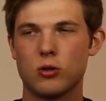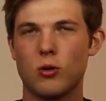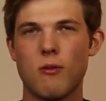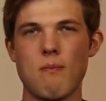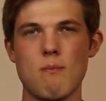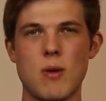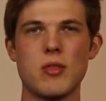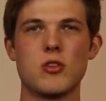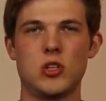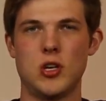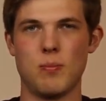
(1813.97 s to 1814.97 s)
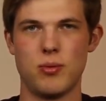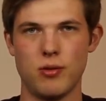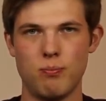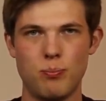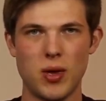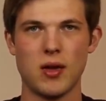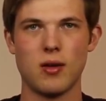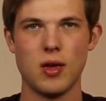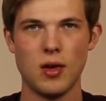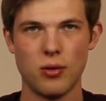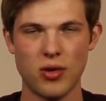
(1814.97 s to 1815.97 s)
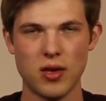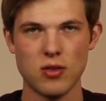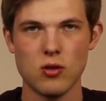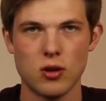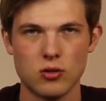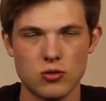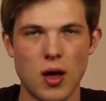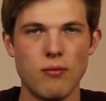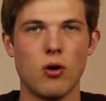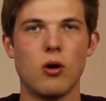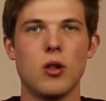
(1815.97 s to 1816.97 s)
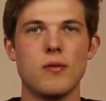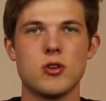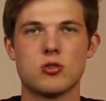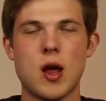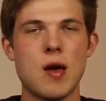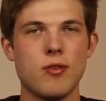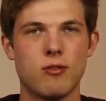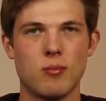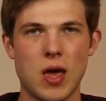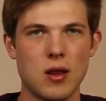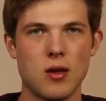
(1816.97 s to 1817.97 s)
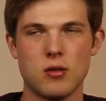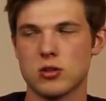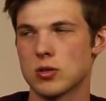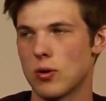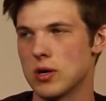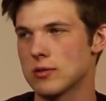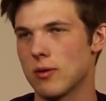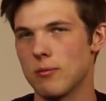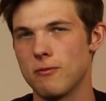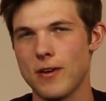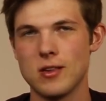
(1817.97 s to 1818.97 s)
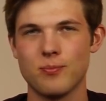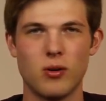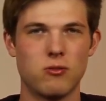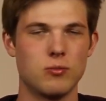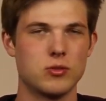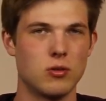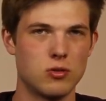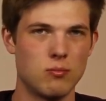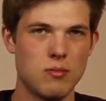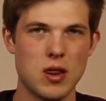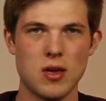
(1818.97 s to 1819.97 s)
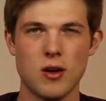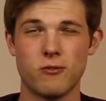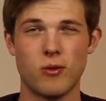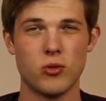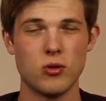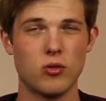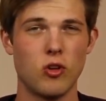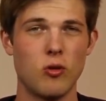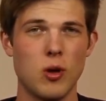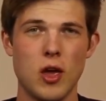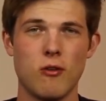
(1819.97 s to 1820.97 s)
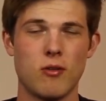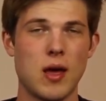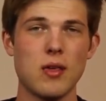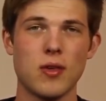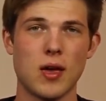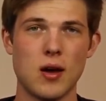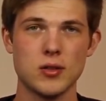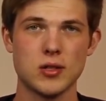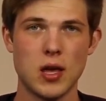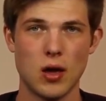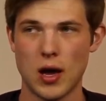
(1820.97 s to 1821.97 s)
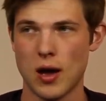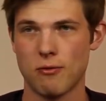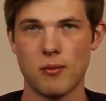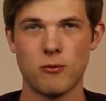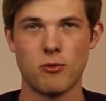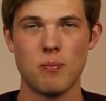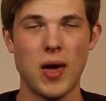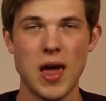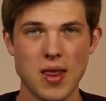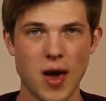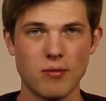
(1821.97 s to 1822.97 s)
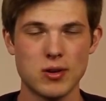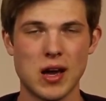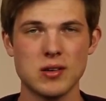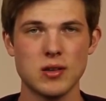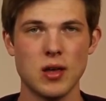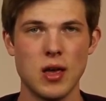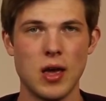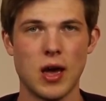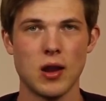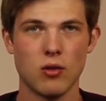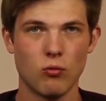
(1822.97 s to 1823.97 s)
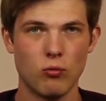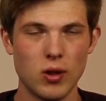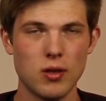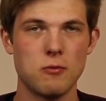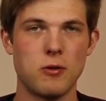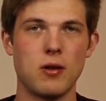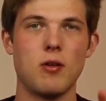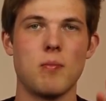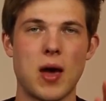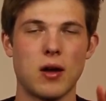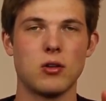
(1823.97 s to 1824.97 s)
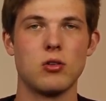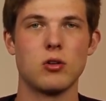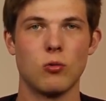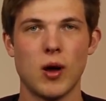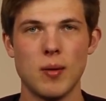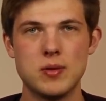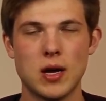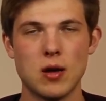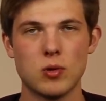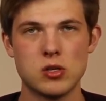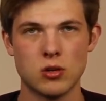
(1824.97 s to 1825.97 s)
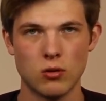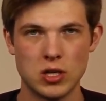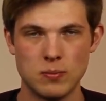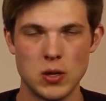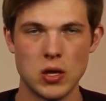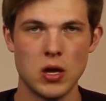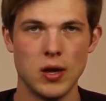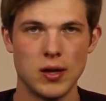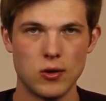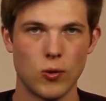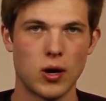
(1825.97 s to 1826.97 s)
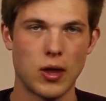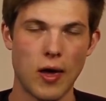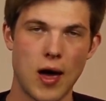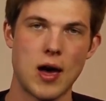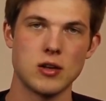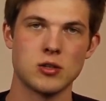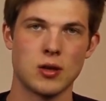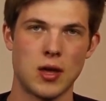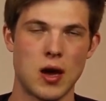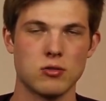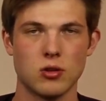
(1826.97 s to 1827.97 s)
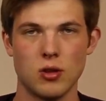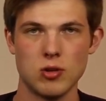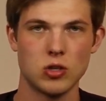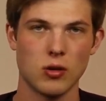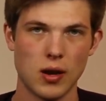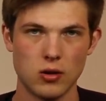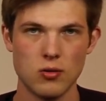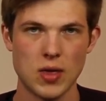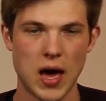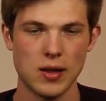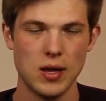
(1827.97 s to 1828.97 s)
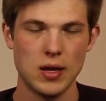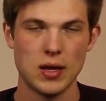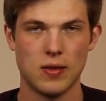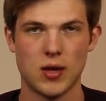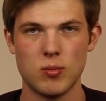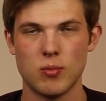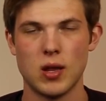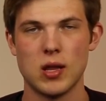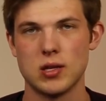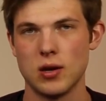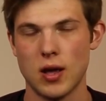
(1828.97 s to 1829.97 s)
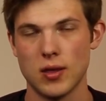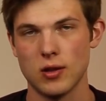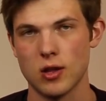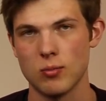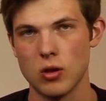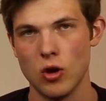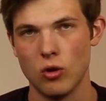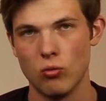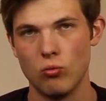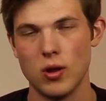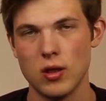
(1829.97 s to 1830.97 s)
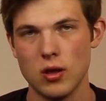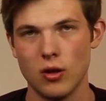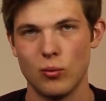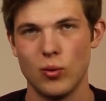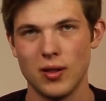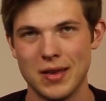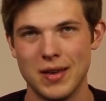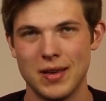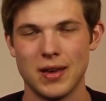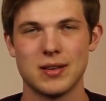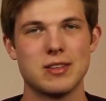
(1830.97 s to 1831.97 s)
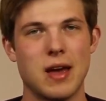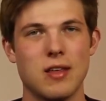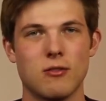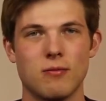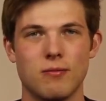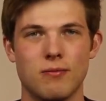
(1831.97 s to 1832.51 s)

sort of mothership, this big thing that you can drive all of your traffic from any other source, from Facebook, from social media, from YouTube, from anything else, from paid advertising, and really funnel it back to your website, which is going to be your cash cow. So let me show you how to do that in the coming minutes here. I think it's going to be really, really exciting.